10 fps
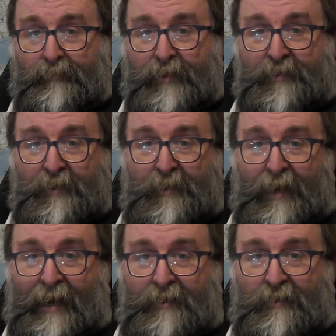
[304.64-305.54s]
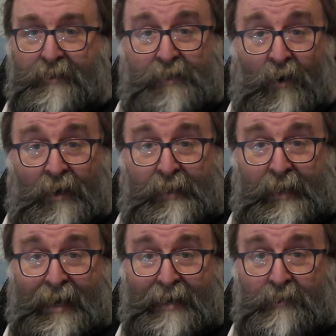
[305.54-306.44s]
This isn't actually to hide
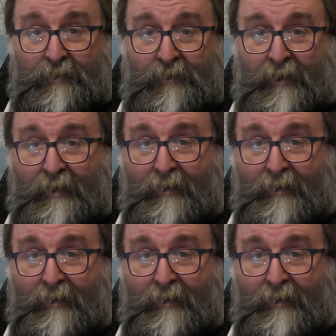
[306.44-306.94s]
the age.